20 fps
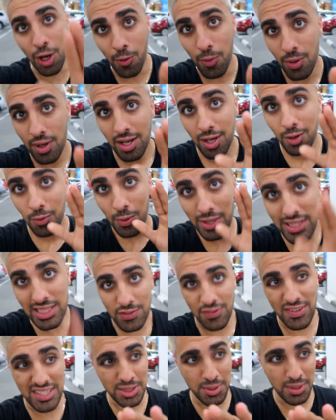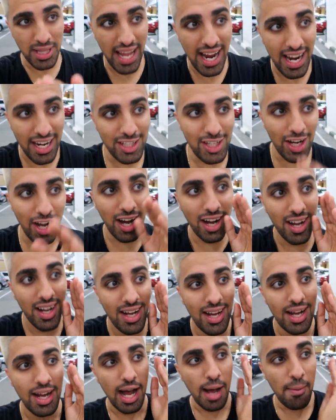So, we just finished with the haircut.
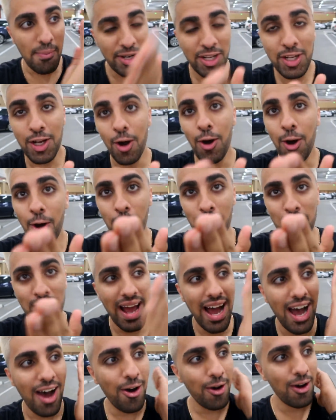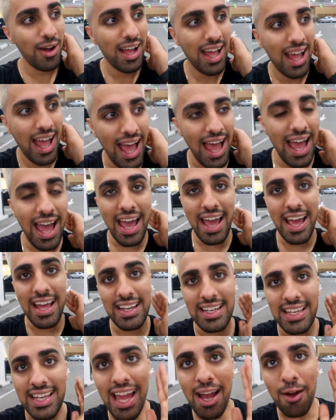I'm gonna go home now.
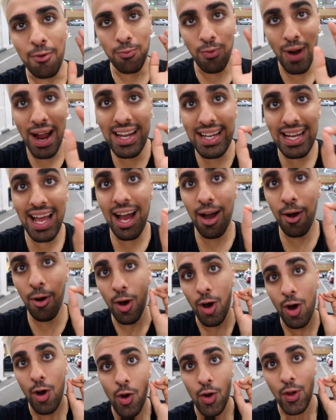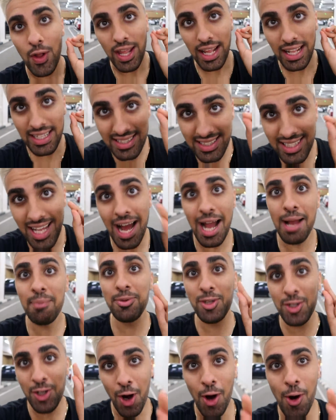And yeah, right now, it's
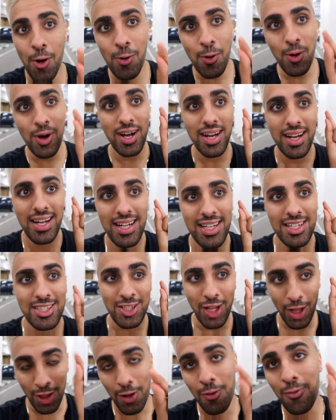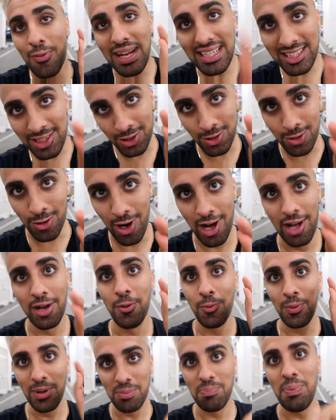time to go to the
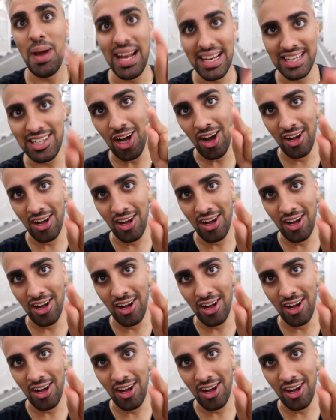restaurant with belly